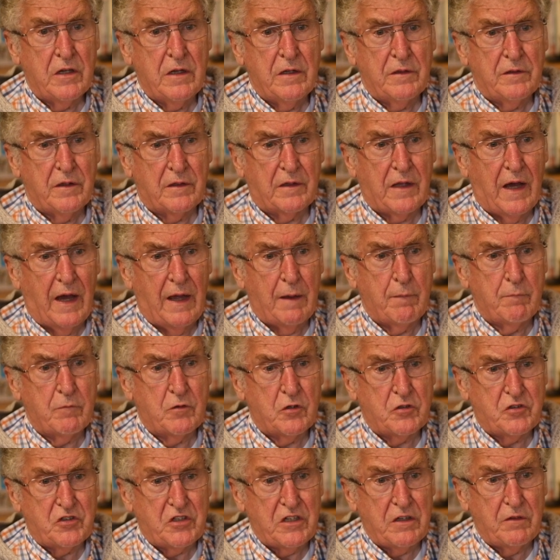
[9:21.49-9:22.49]
The time to
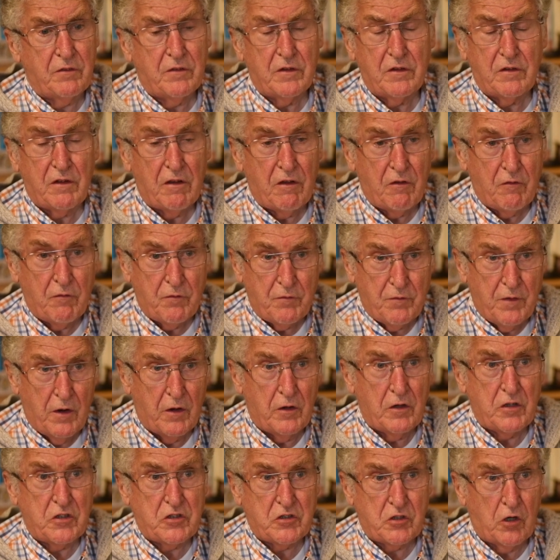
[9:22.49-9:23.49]
achieve this is
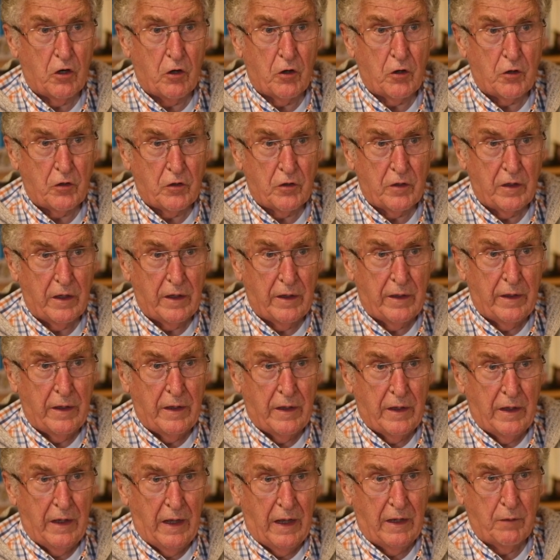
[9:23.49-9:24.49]
very short,
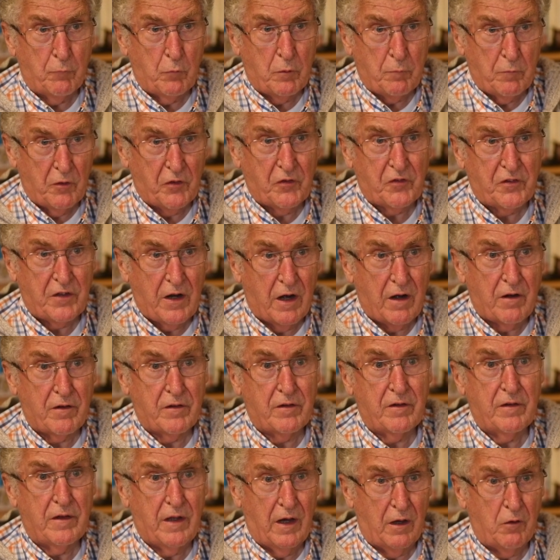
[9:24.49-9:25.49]
and we must start
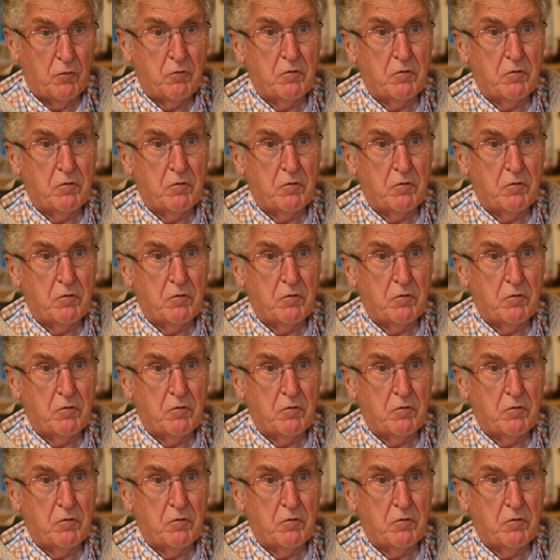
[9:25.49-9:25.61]
now.